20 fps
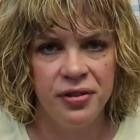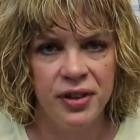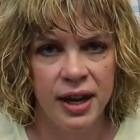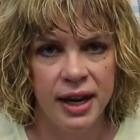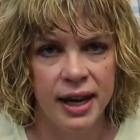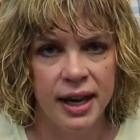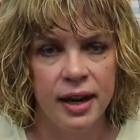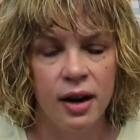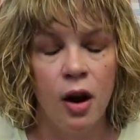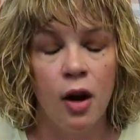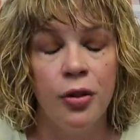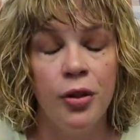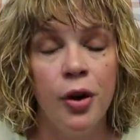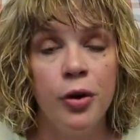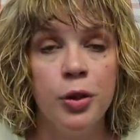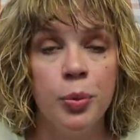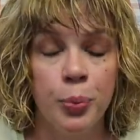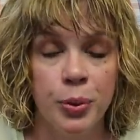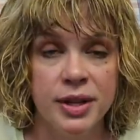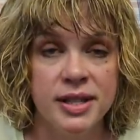fitted,
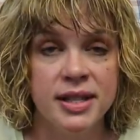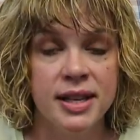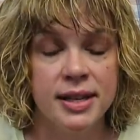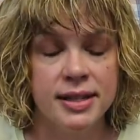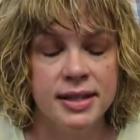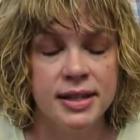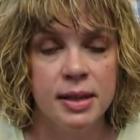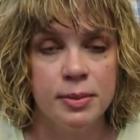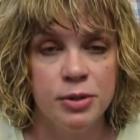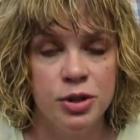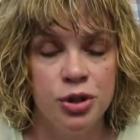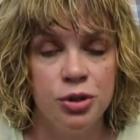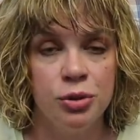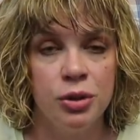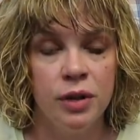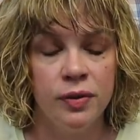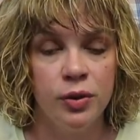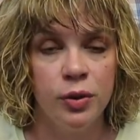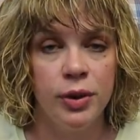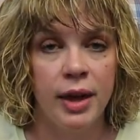although the princess seams
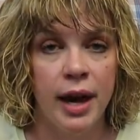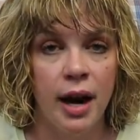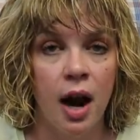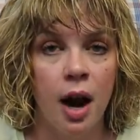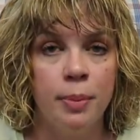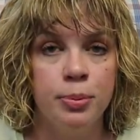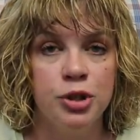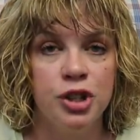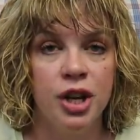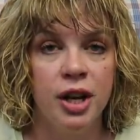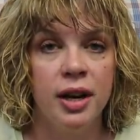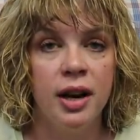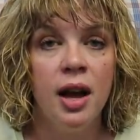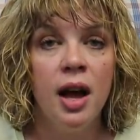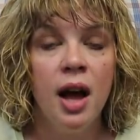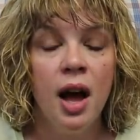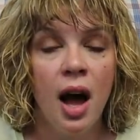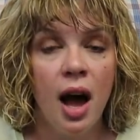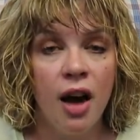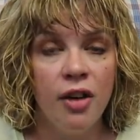do give you that option
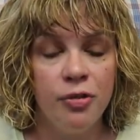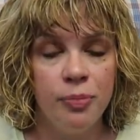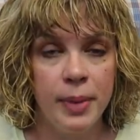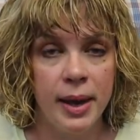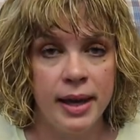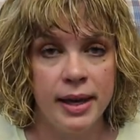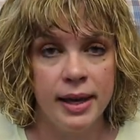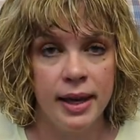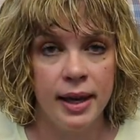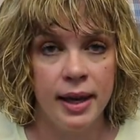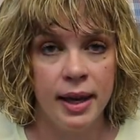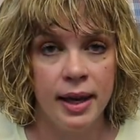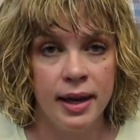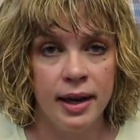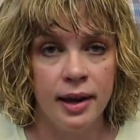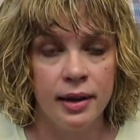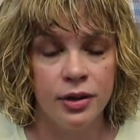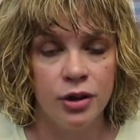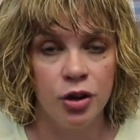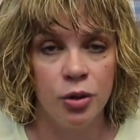of making
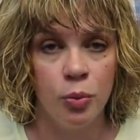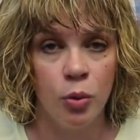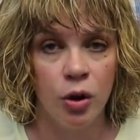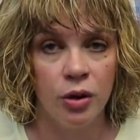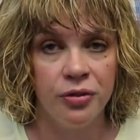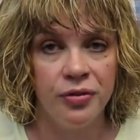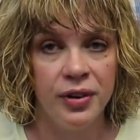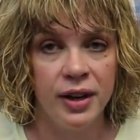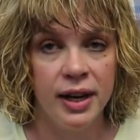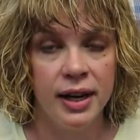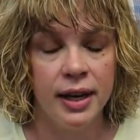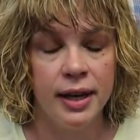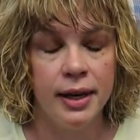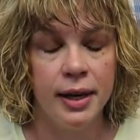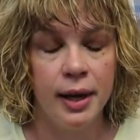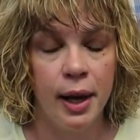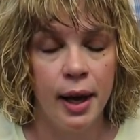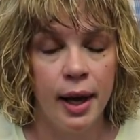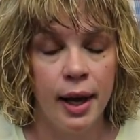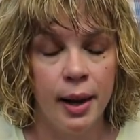it a little more
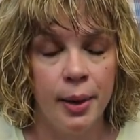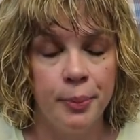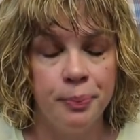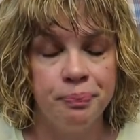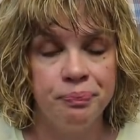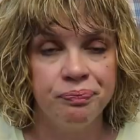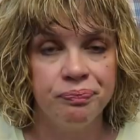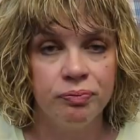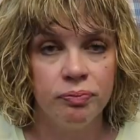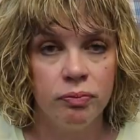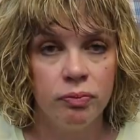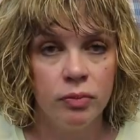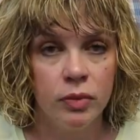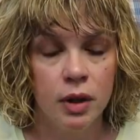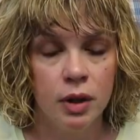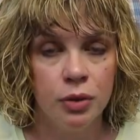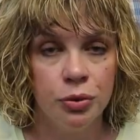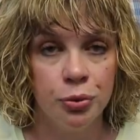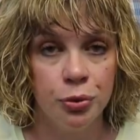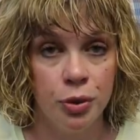fitted um,
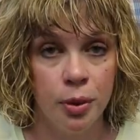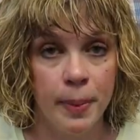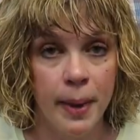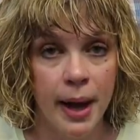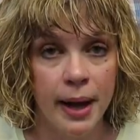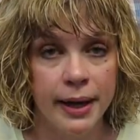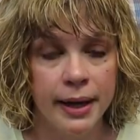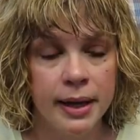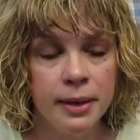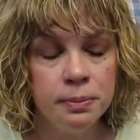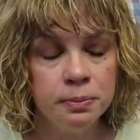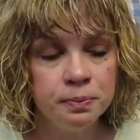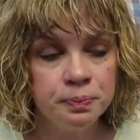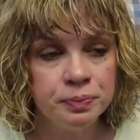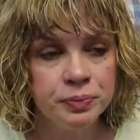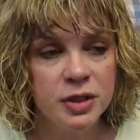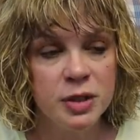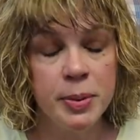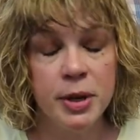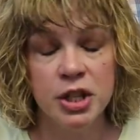through the body,
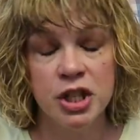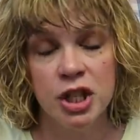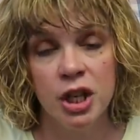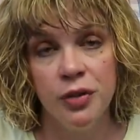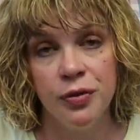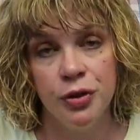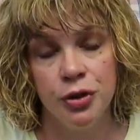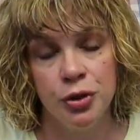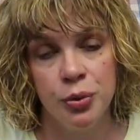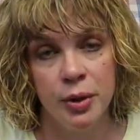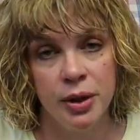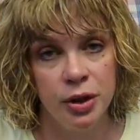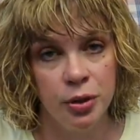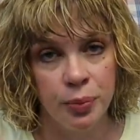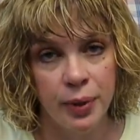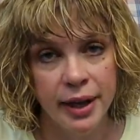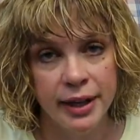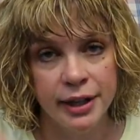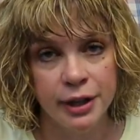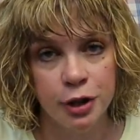especially if you're doing
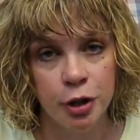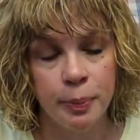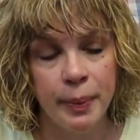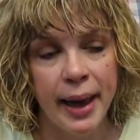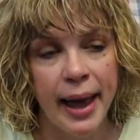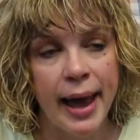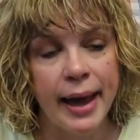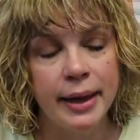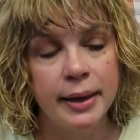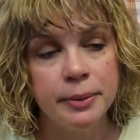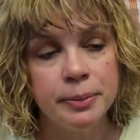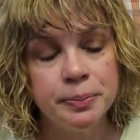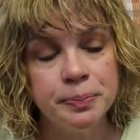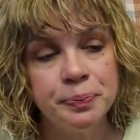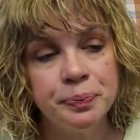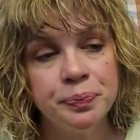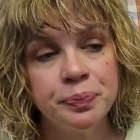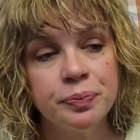the regular back.